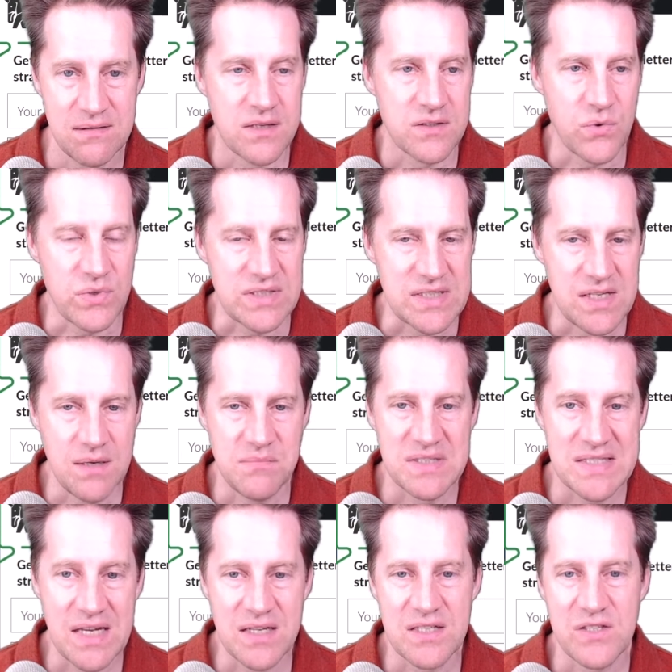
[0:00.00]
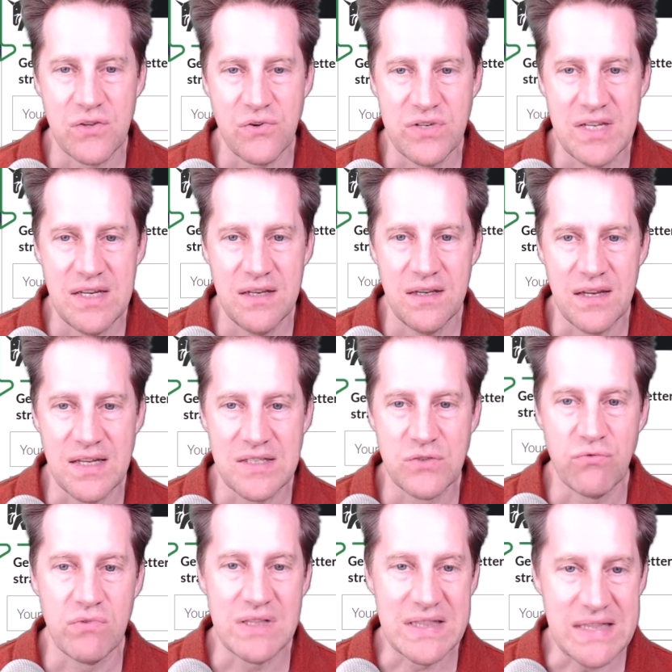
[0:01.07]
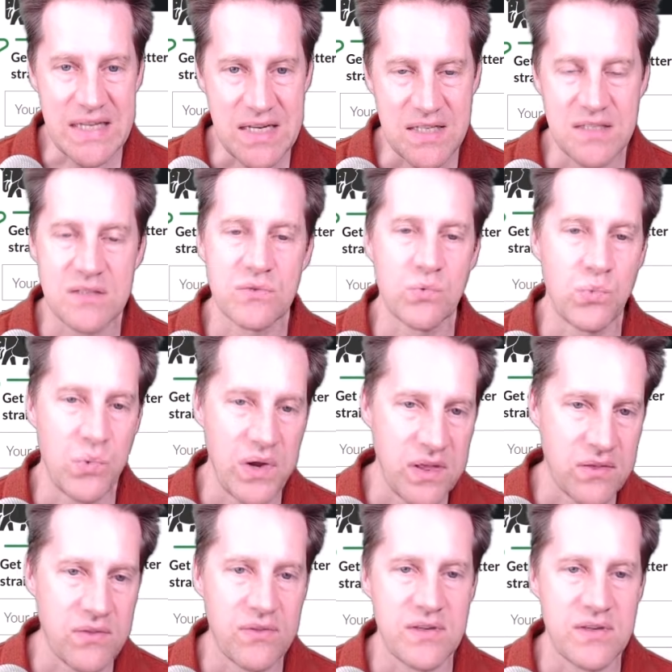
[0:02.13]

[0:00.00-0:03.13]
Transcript: So it seems Citus 13 is released with